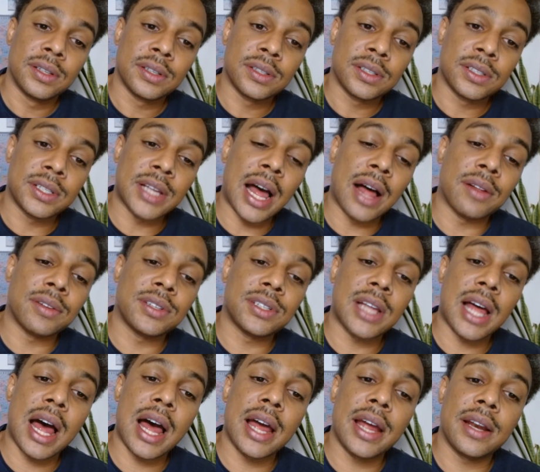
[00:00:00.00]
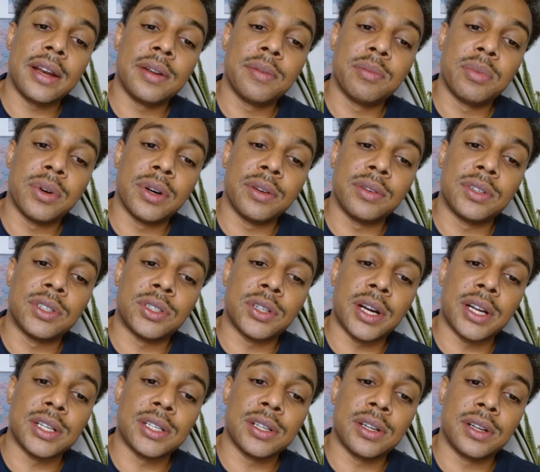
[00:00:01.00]
Southside, putting
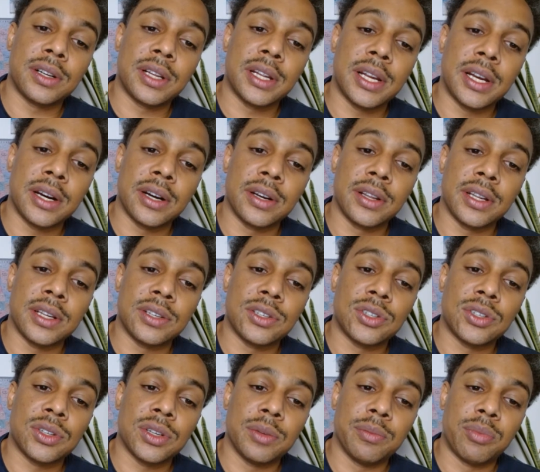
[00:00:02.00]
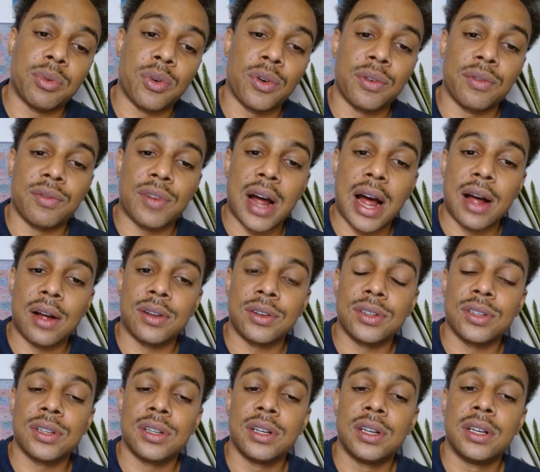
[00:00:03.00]
stress on here, these important
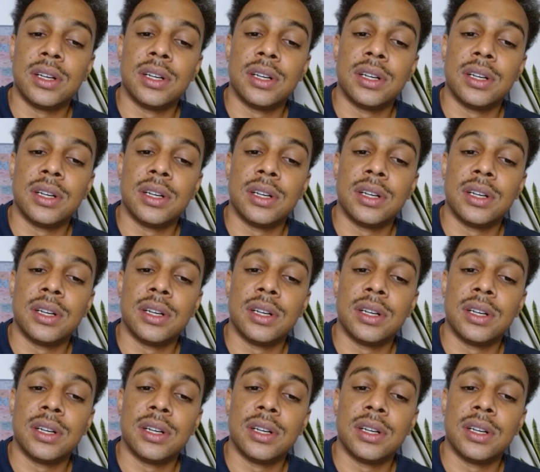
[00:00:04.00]
vowels.